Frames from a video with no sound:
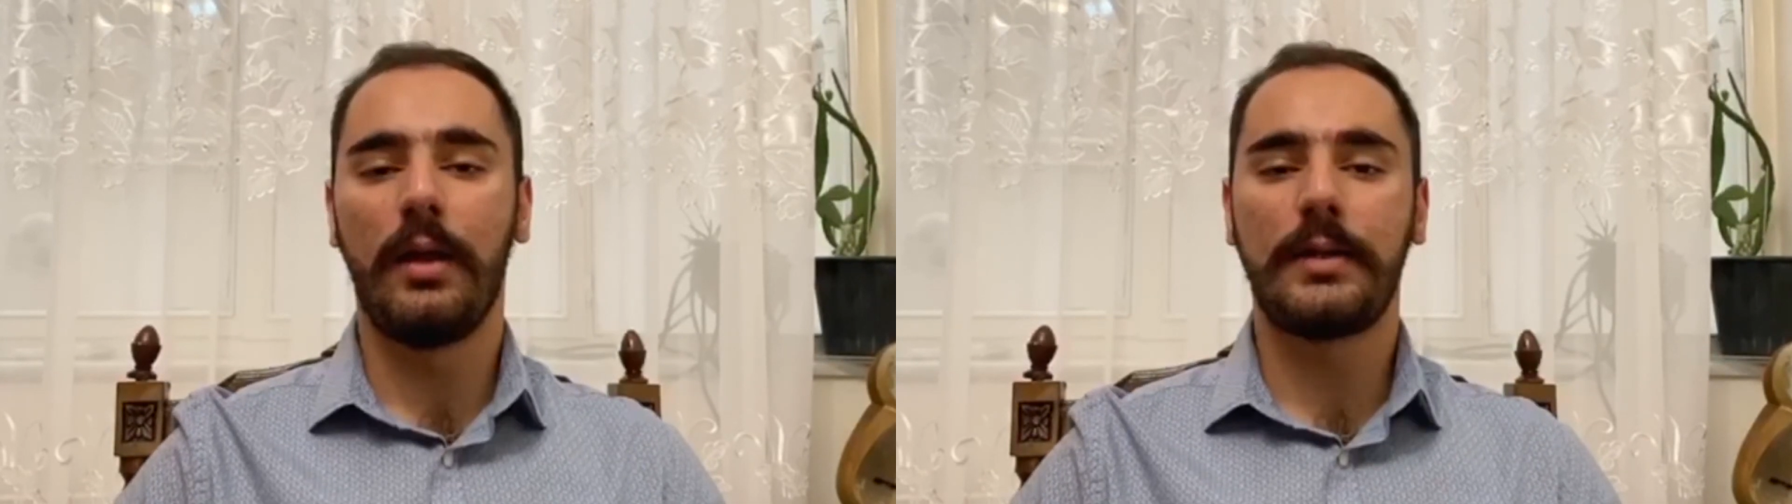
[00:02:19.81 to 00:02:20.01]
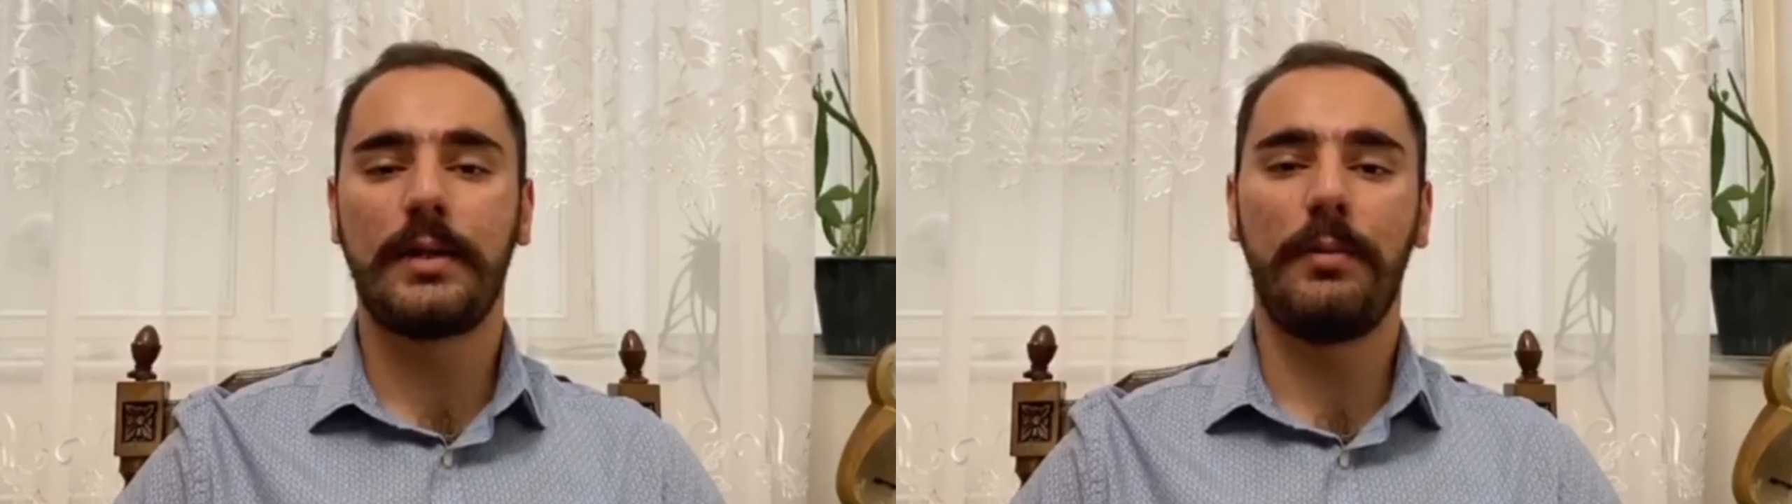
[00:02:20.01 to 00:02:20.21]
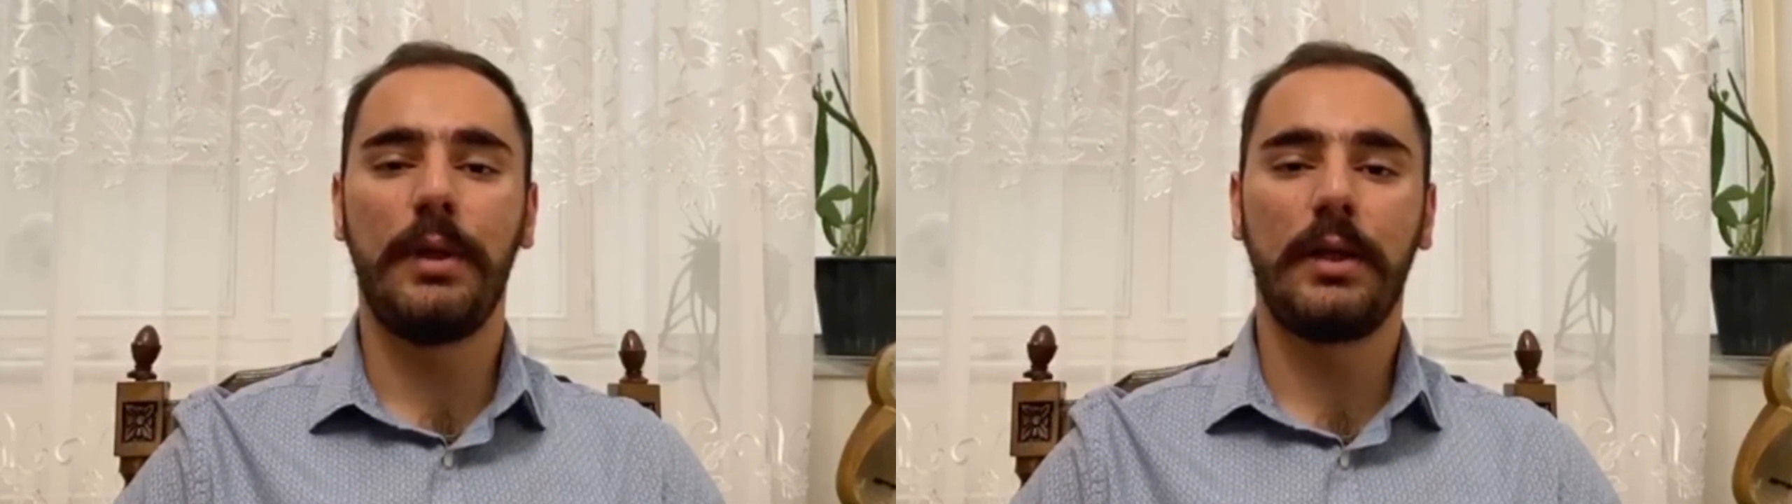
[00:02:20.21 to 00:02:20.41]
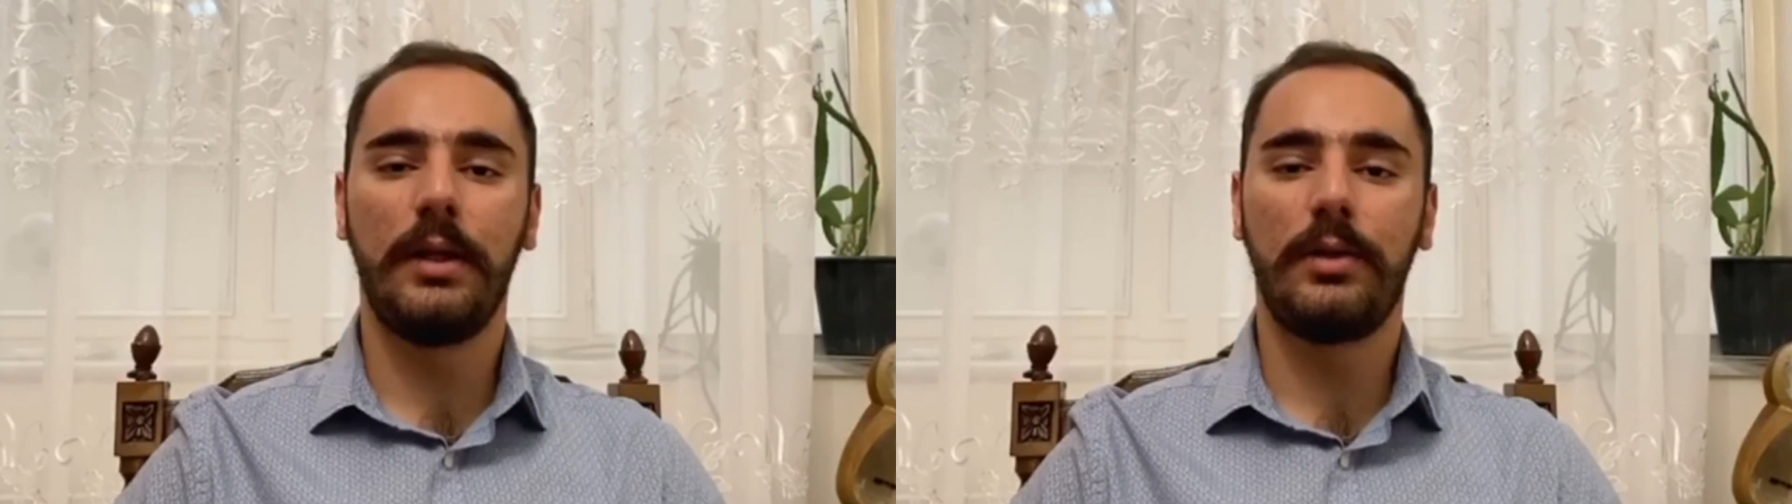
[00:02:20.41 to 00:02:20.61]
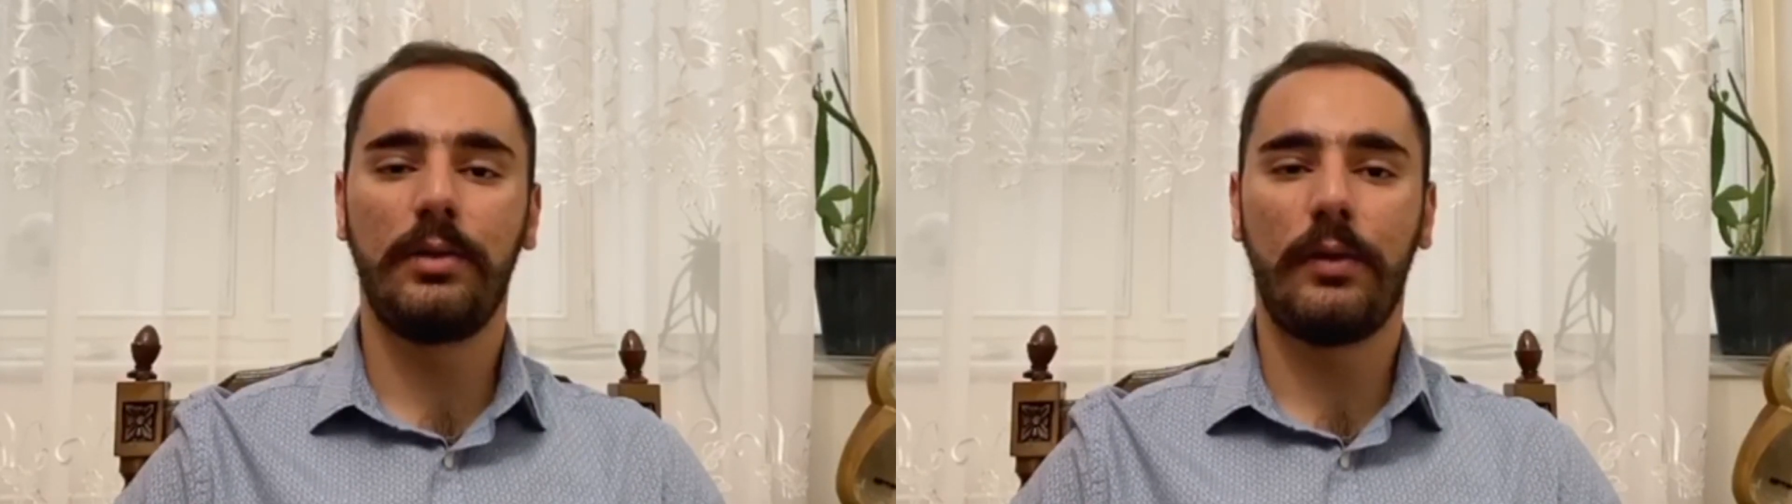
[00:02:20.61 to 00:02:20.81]
Stepping
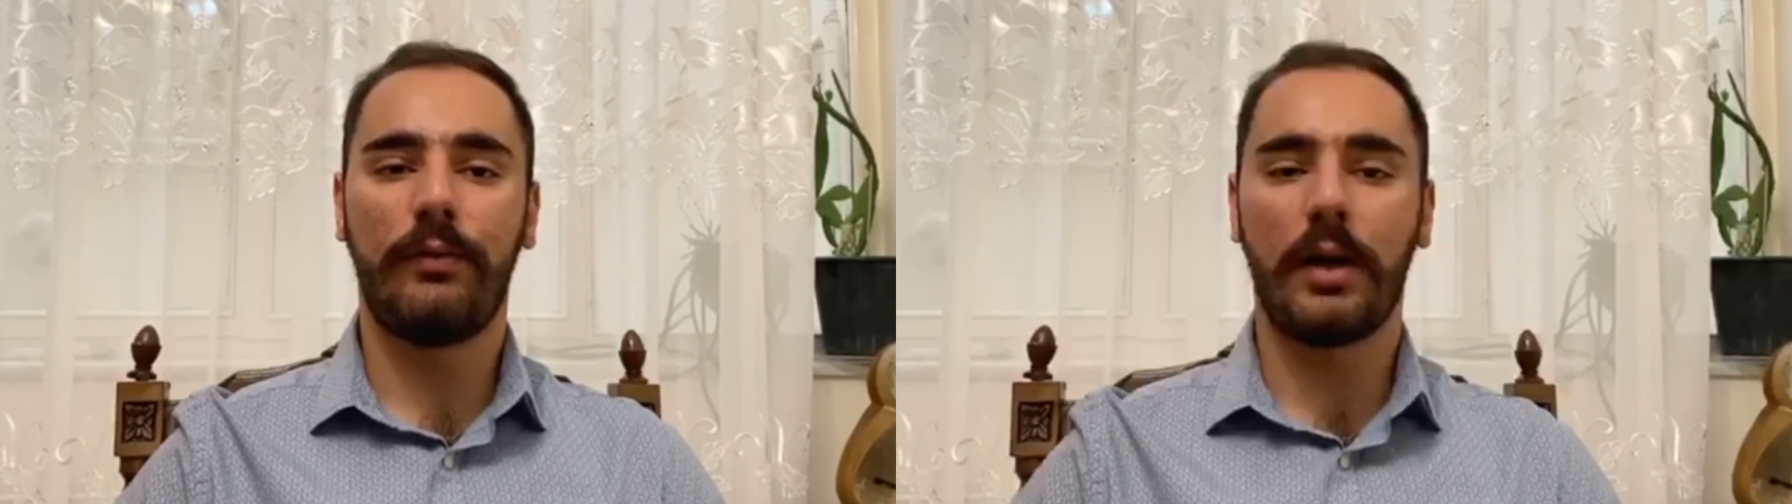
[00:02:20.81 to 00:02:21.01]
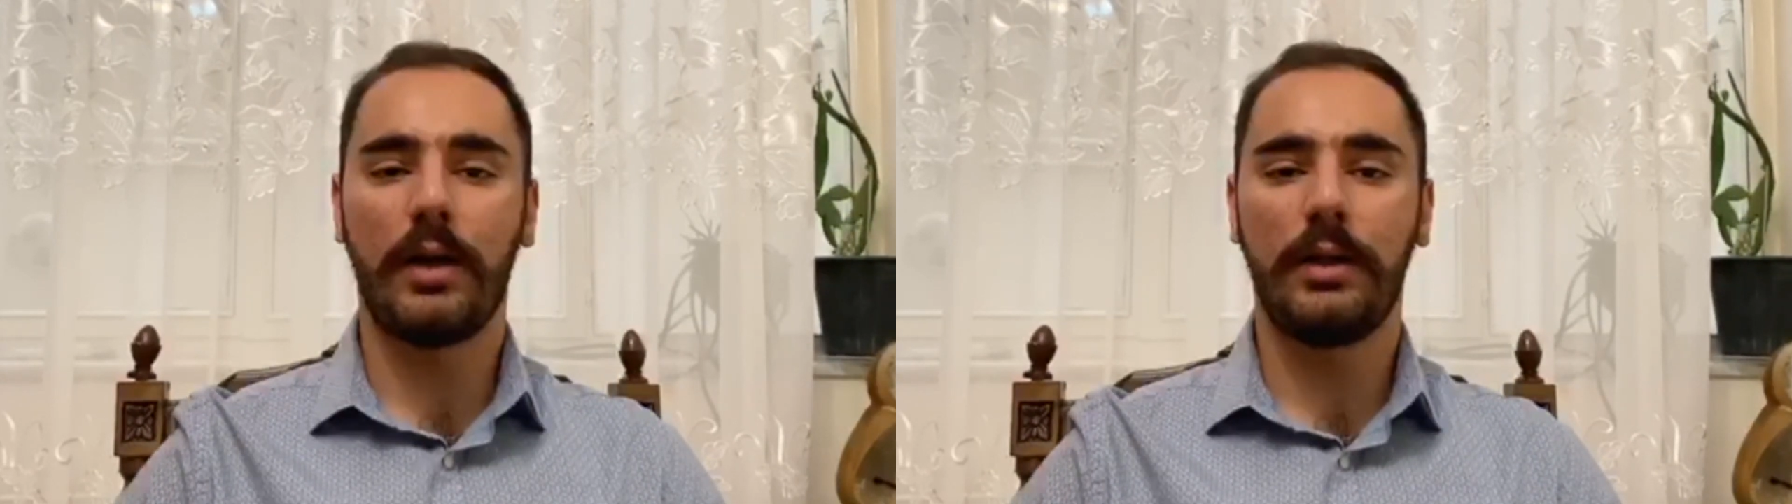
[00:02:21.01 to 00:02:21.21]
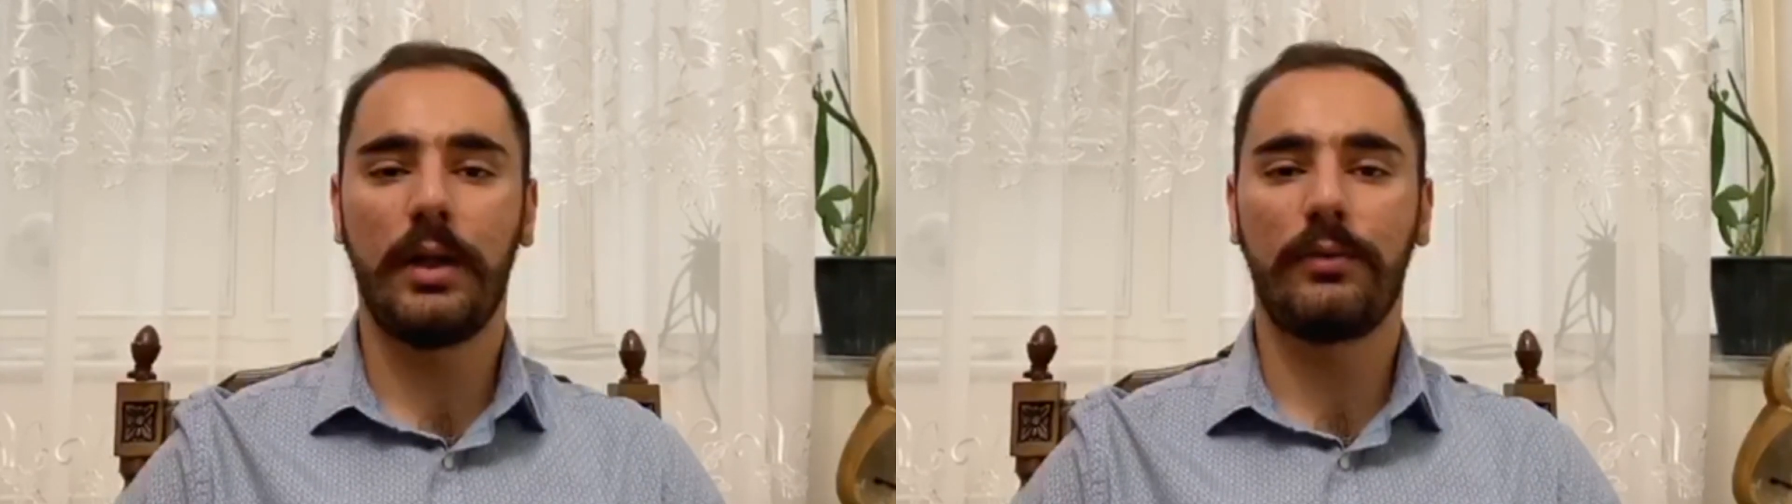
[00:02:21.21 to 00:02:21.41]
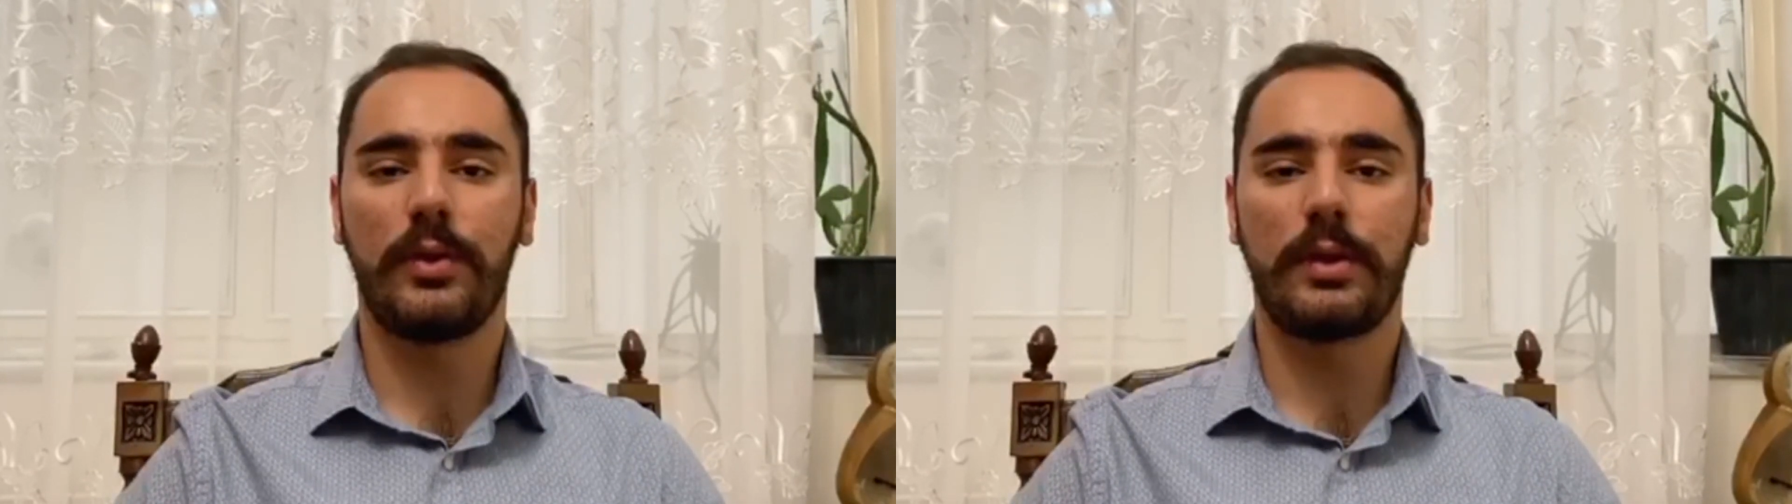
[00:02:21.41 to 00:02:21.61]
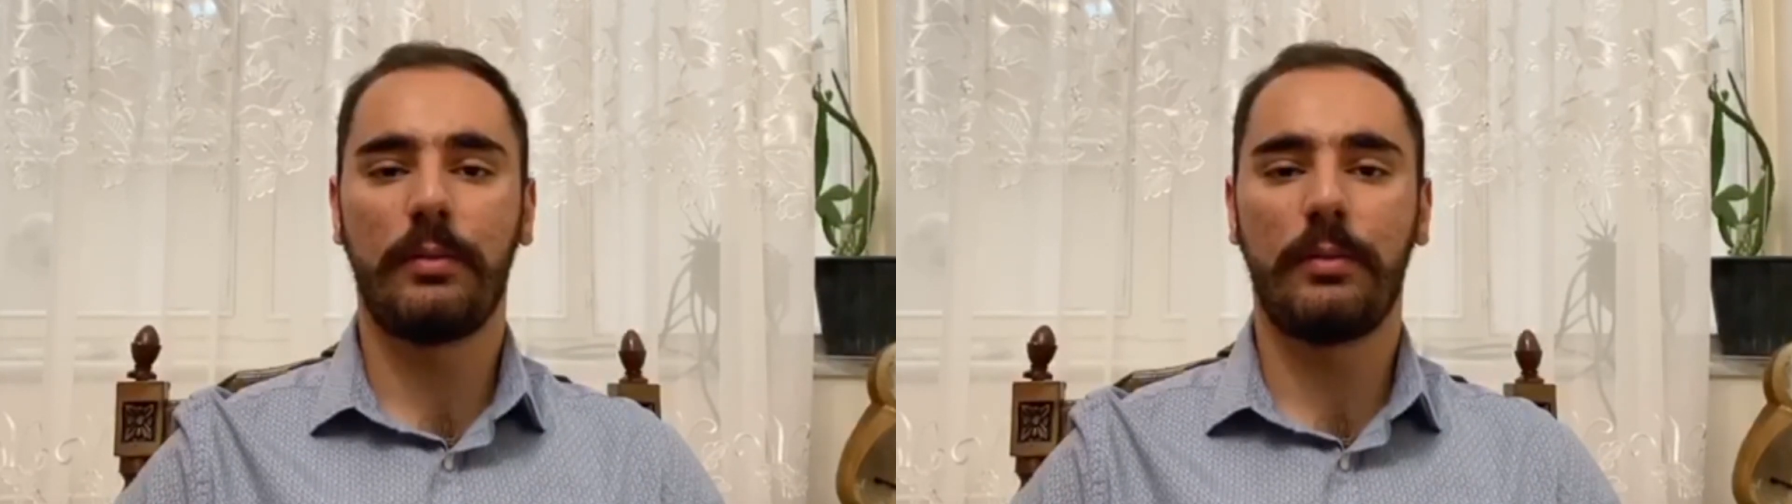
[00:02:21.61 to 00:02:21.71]
into the Faculty of Tosa